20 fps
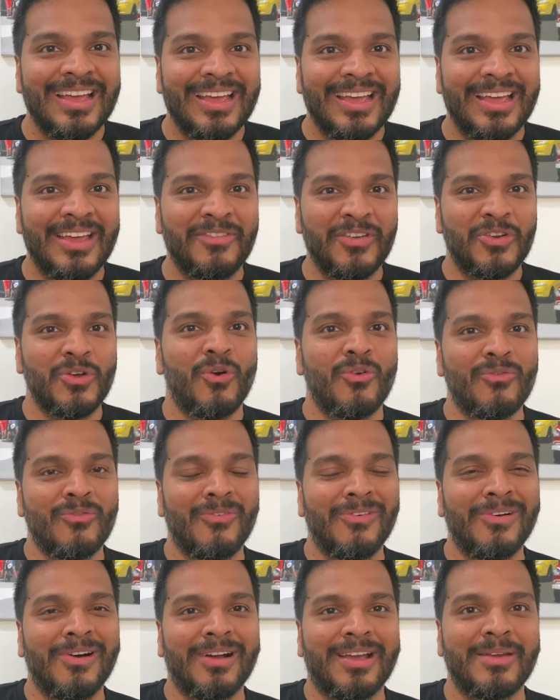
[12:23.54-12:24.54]
If you don't
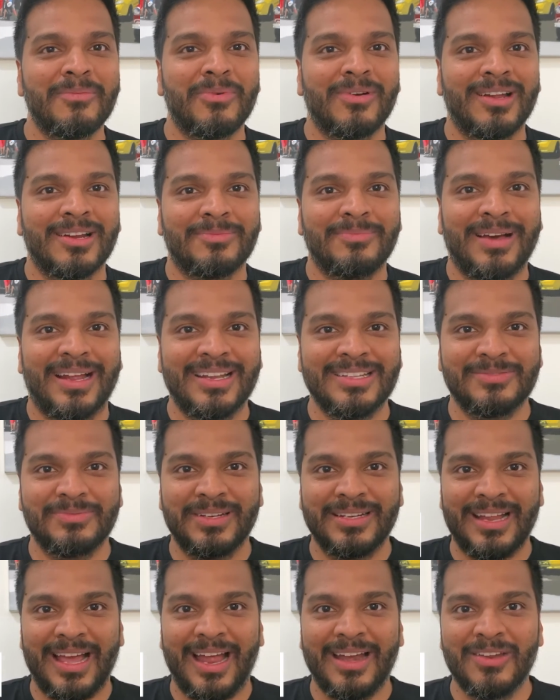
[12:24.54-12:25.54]
work in product
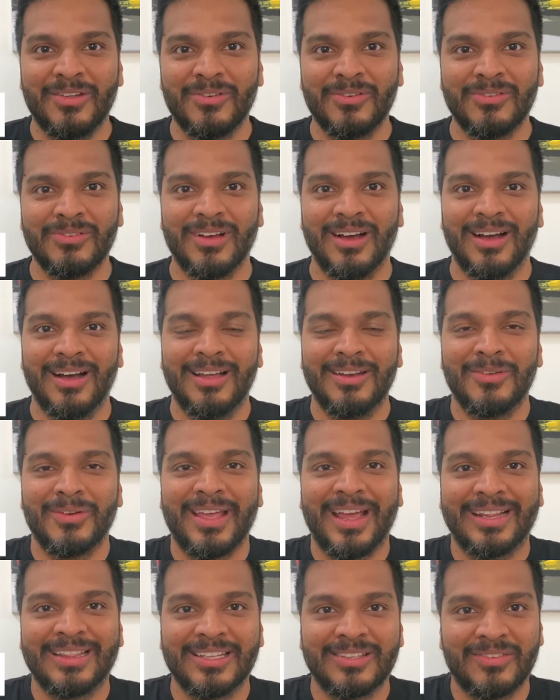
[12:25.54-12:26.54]
management and you're
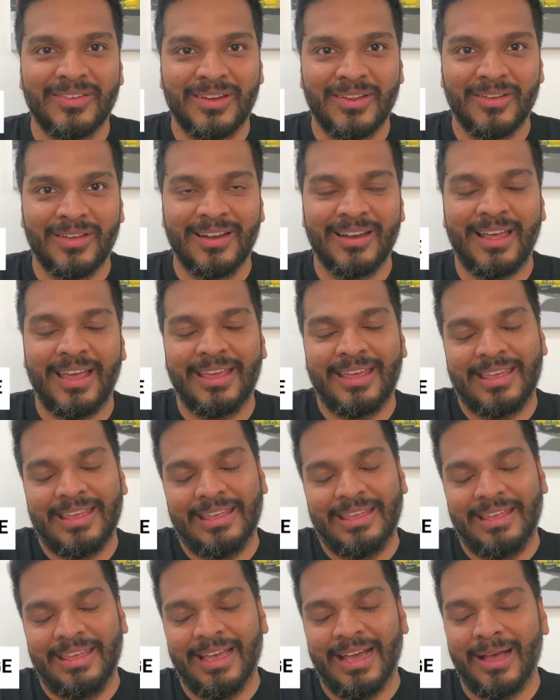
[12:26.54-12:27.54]
looking at this video, you're
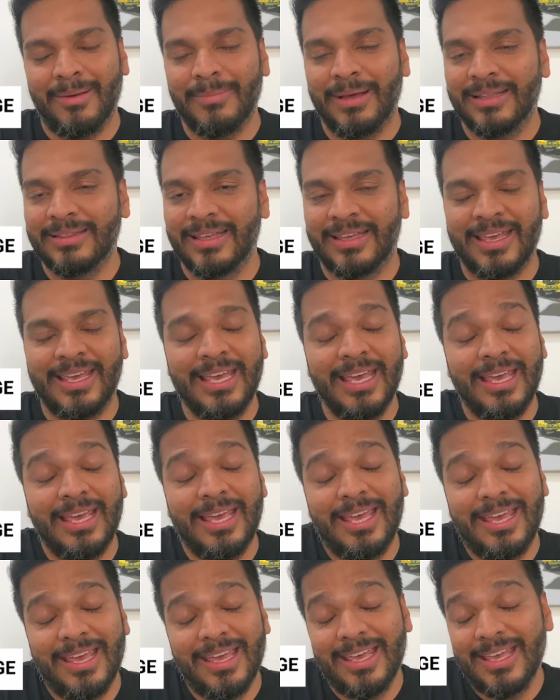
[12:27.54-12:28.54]
like, yeah, man, they
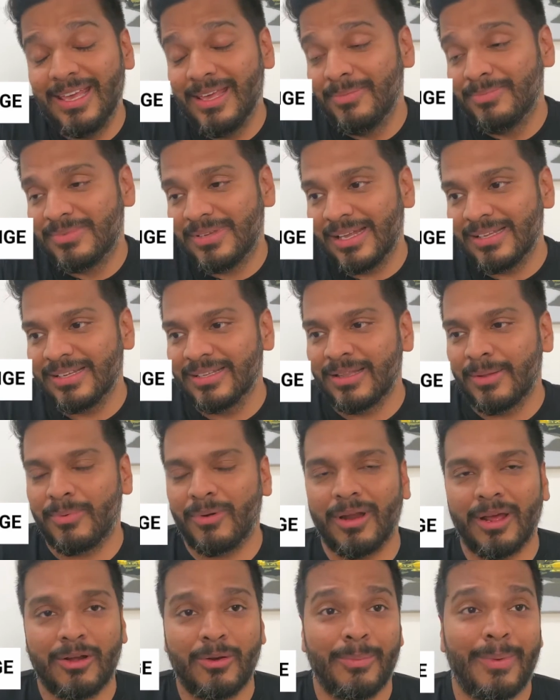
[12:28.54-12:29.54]
keep changing the
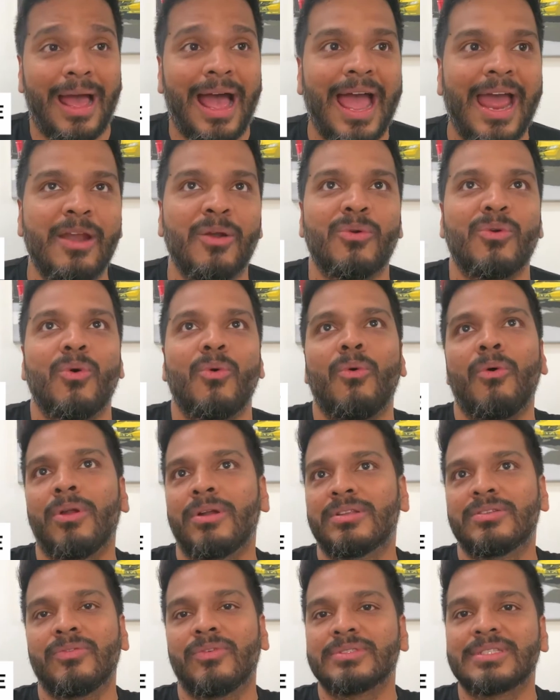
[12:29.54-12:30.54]
product roadmap. I don't know
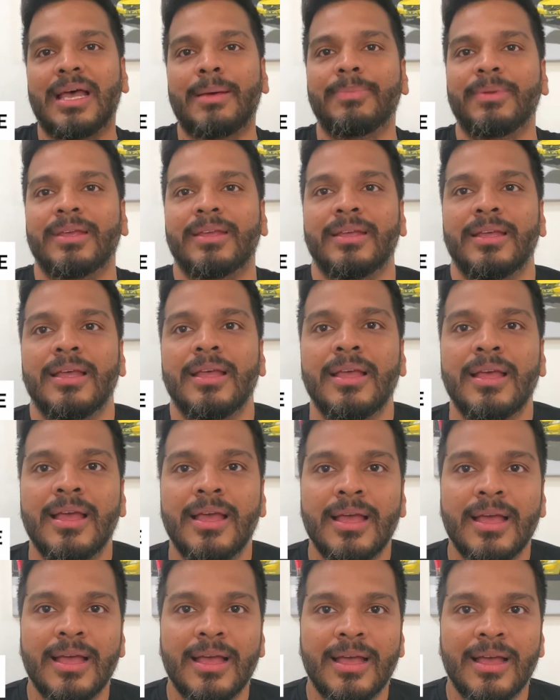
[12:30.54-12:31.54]
what's happening.
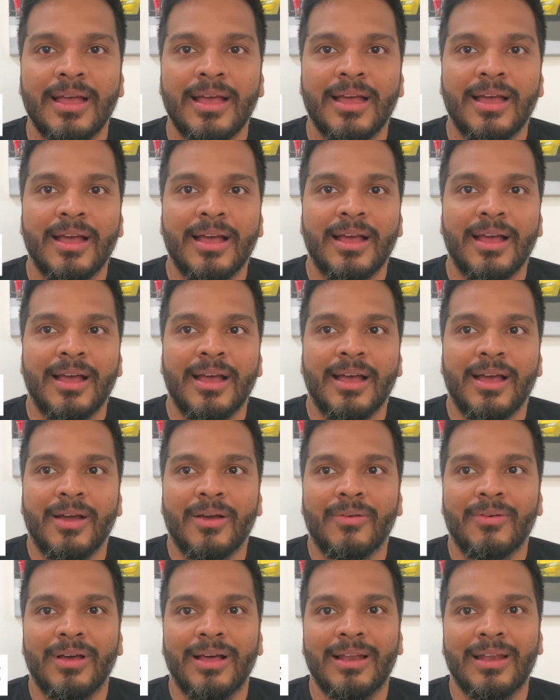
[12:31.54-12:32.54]

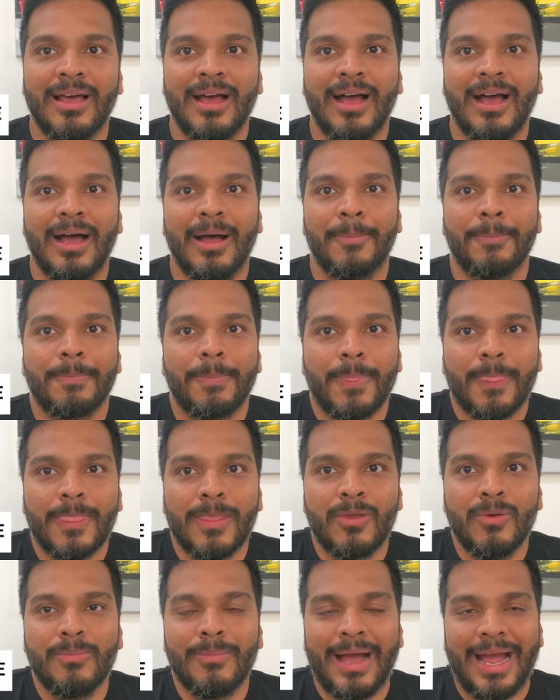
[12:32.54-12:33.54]
Well,
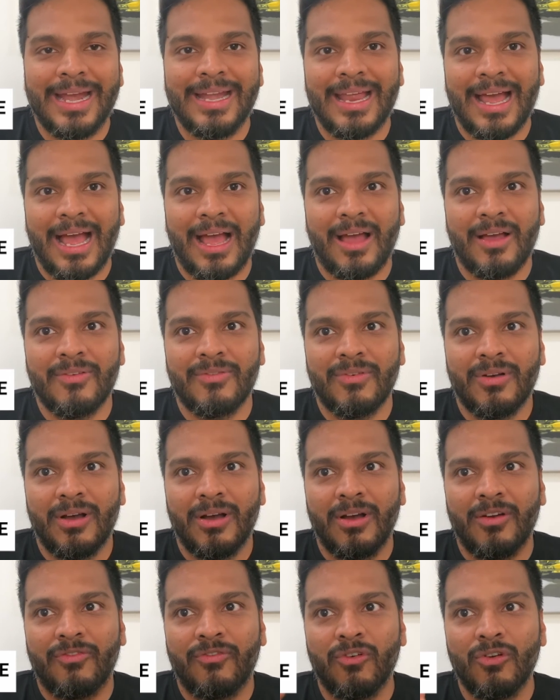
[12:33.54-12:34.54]
you might have
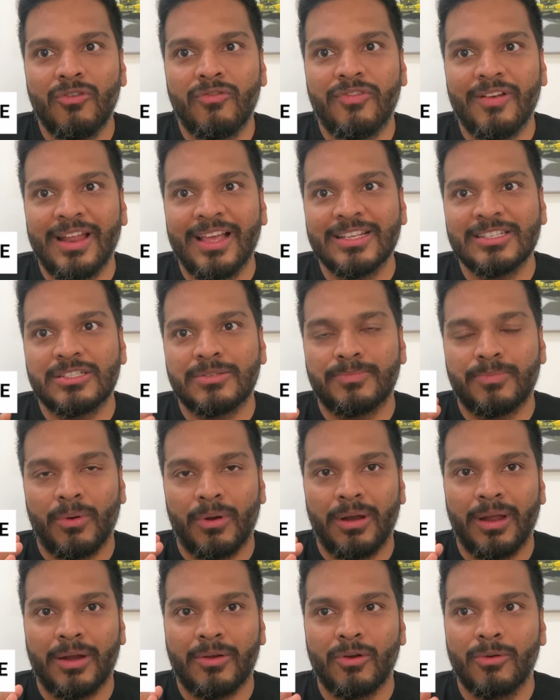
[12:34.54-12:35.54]
a full-fledged
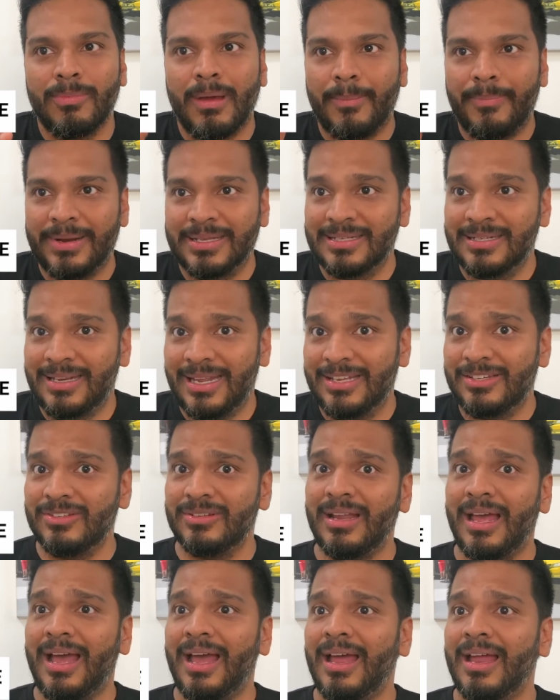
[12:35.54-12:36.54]
product roadmap
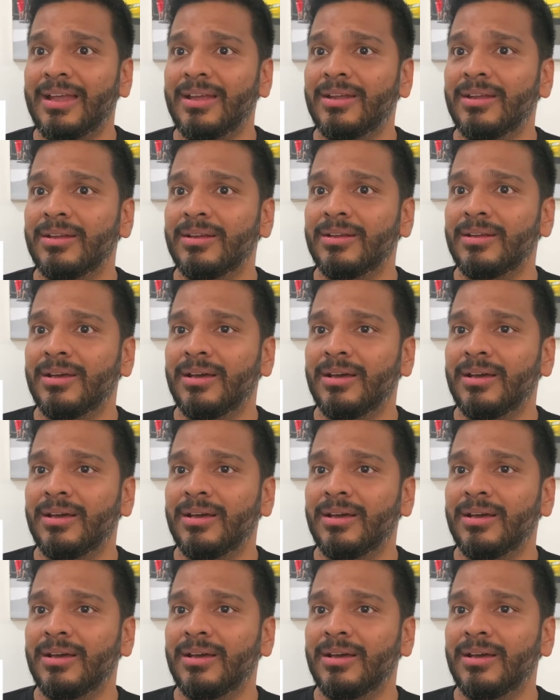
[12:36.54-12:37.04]
presentation and